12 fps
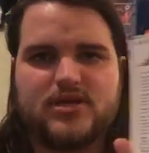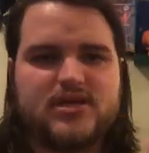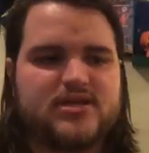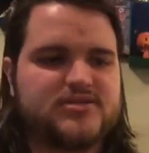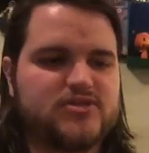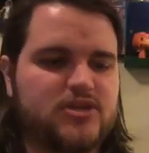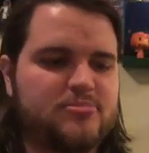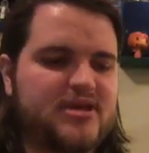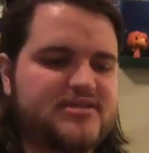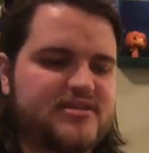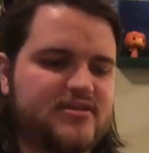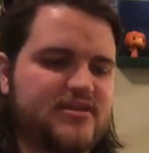So you
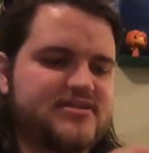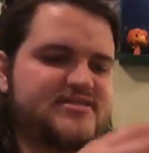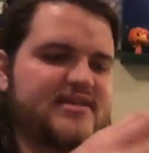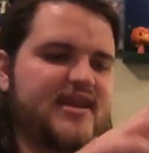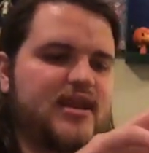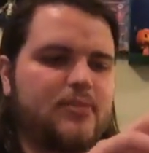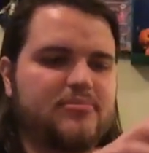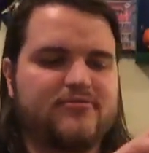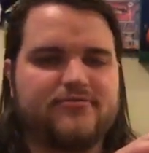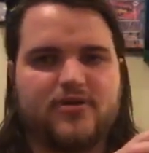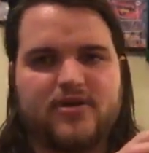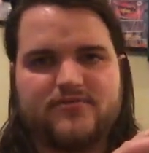basically set it up in
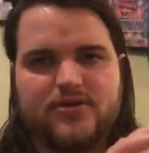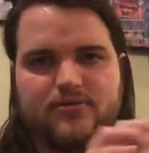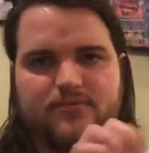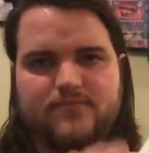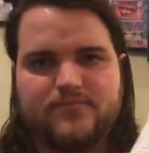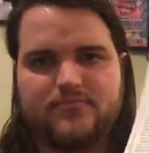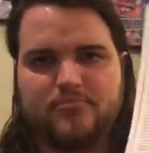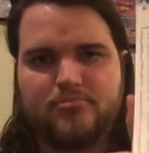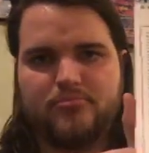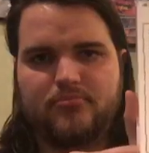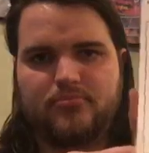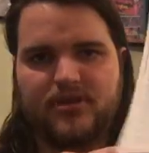front of you,
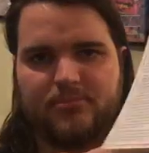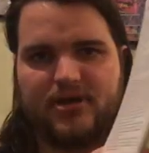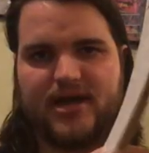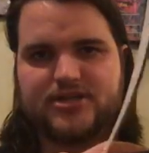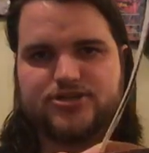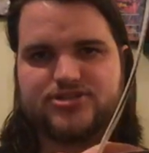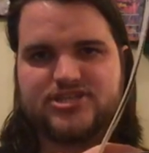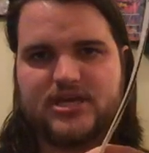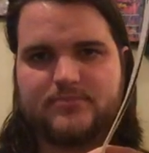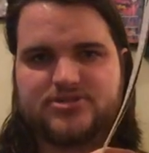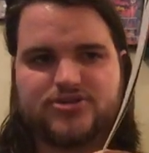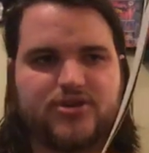like behind your
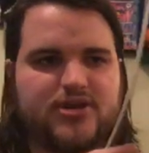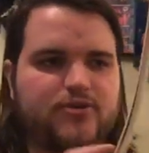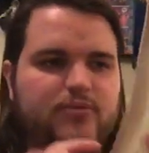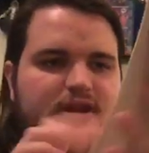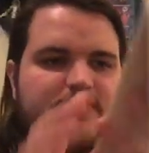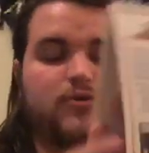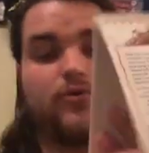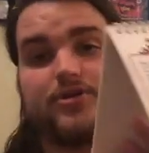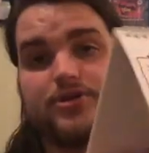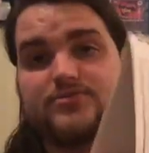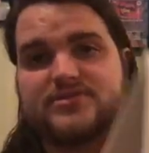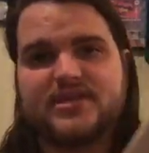GM screen or whatever, or
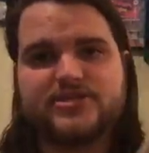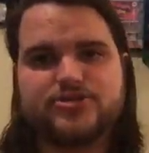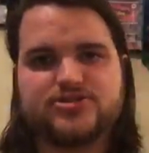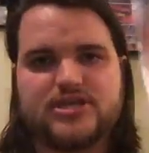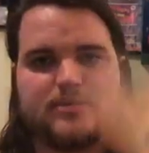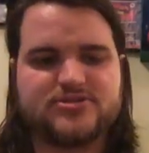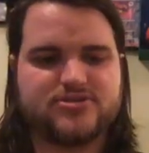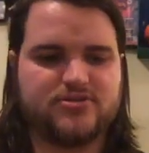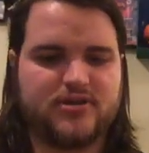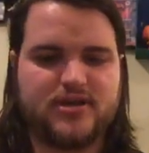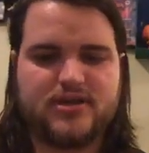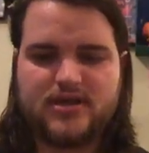use it as your GM
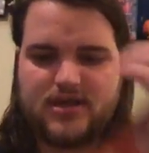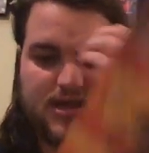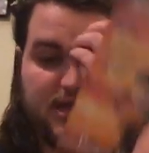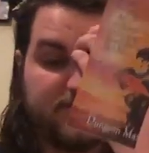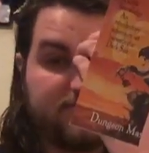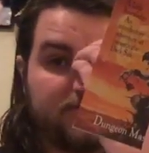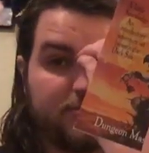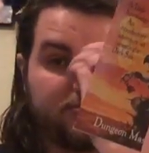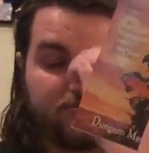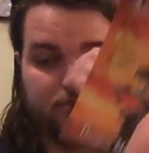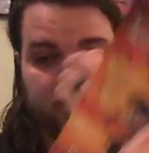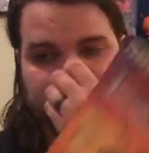screen and flip
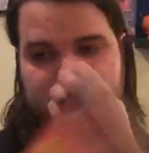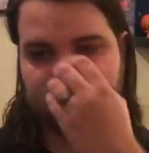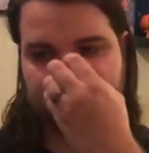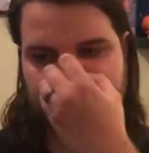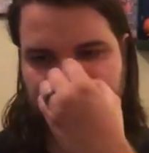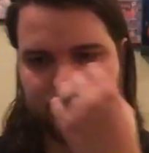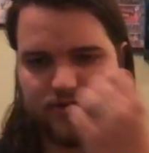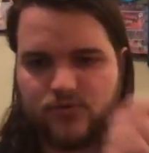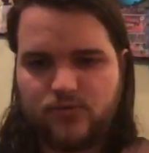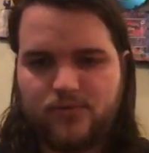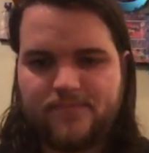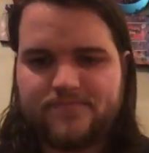through it. So that's really
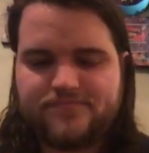cool.